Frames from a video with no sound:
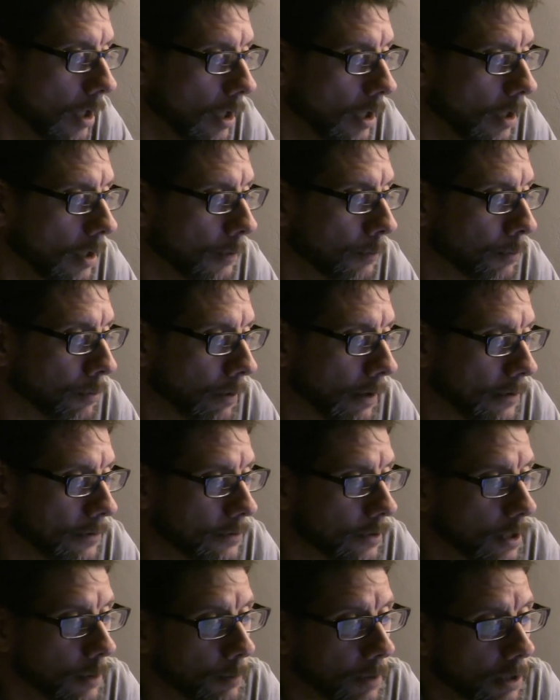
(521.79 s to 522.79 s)
impressed
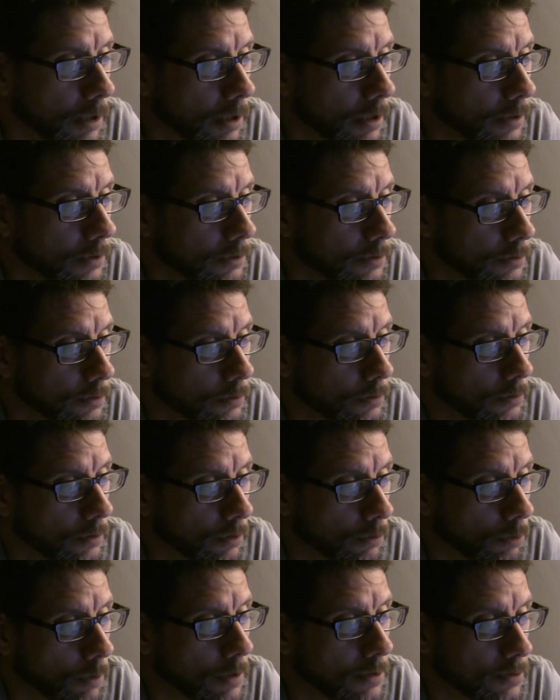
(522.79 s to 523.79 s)
on Americans. The
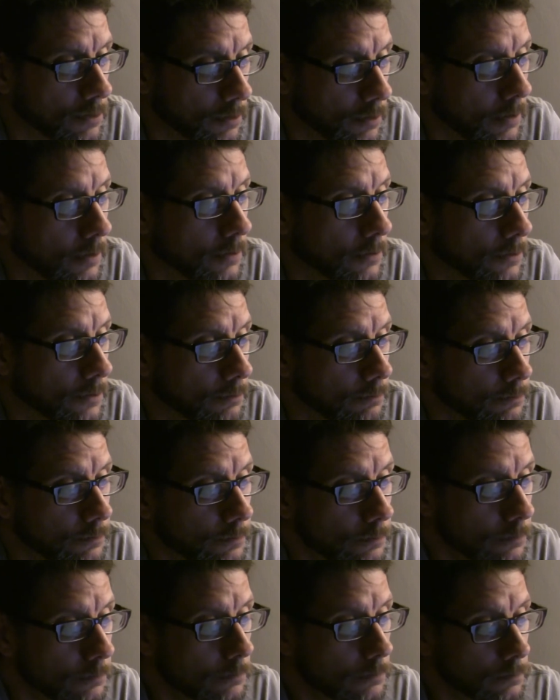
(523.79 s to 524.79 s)
question that is
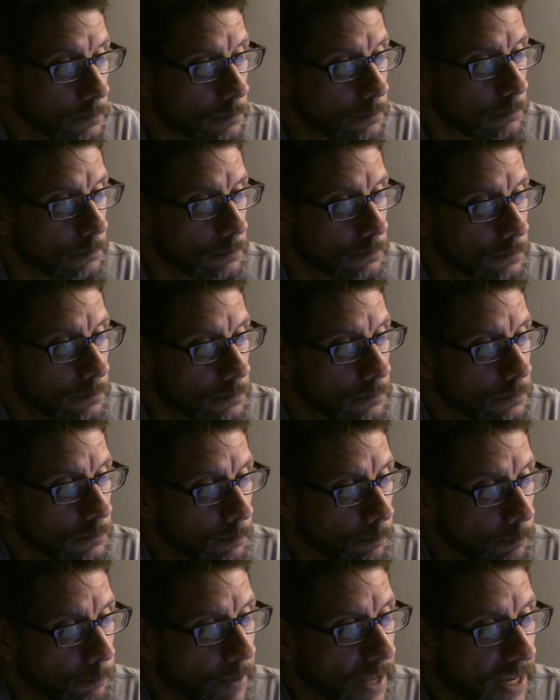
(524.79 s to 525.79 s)

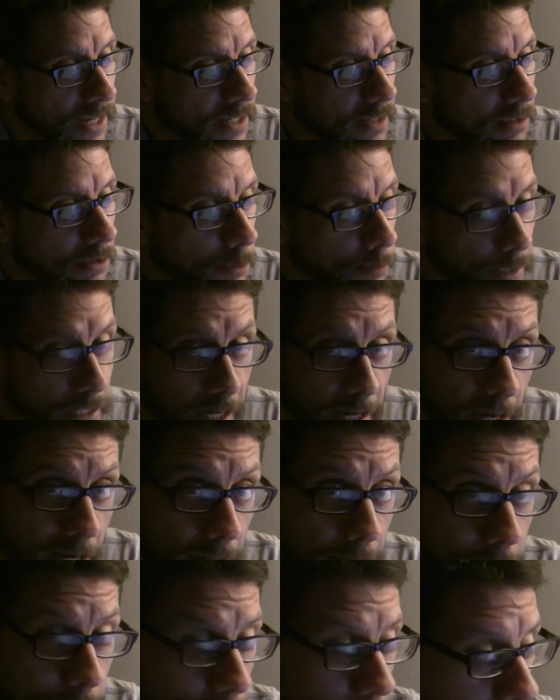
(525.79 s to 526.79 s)
begging to be
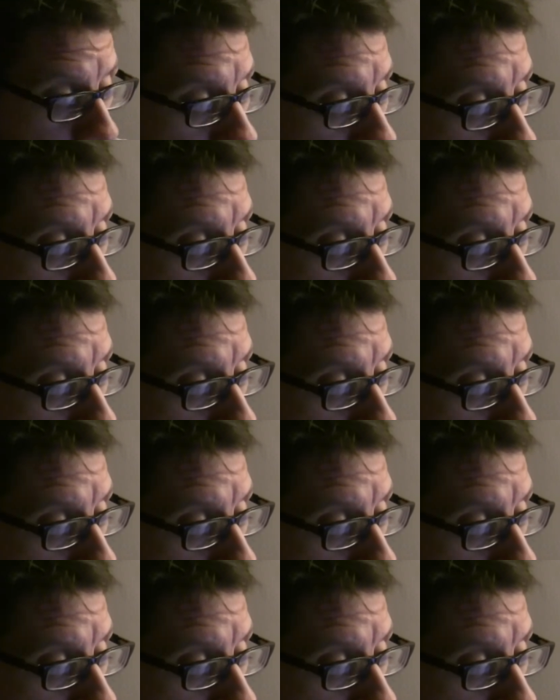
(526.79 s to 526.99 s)
asked